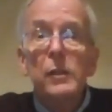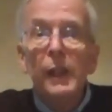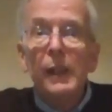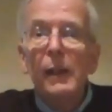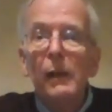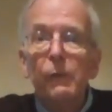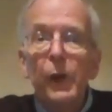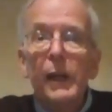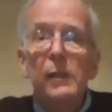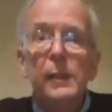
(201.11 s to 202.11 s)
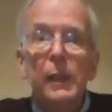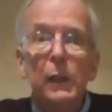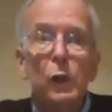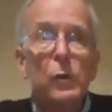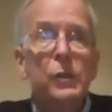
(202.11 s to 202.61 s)
the phrase that he
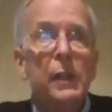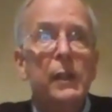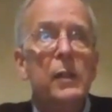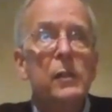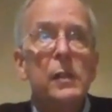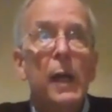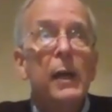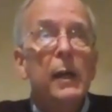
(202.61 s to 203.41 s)
used in his